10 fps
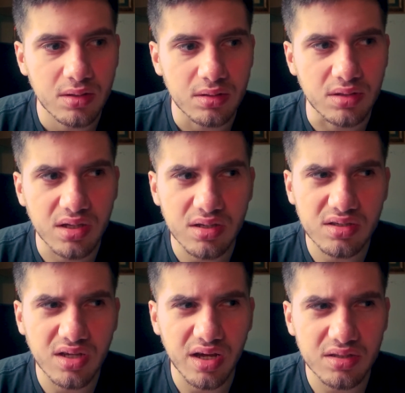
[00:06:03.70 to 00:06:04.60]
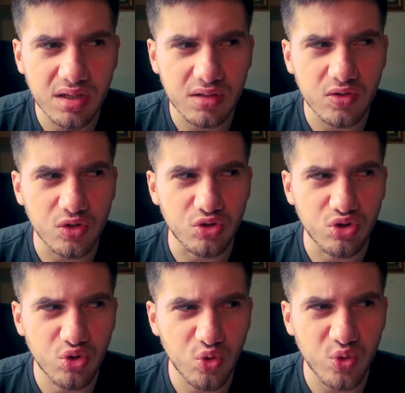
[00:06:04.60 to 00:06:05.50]
then it kind of
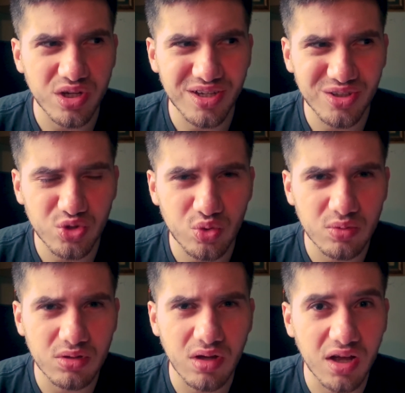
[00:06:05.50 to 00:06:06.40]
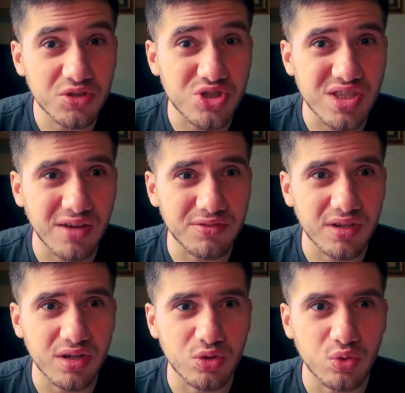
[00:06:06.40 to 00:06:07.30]
grew into the other stuff that
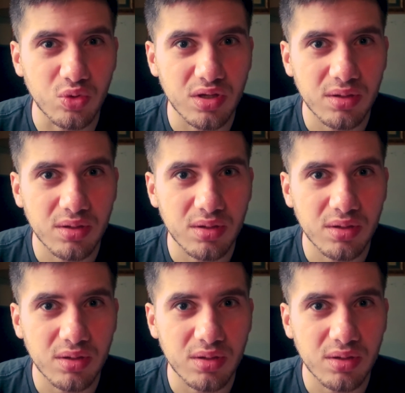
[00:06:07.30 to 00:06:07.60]
I do,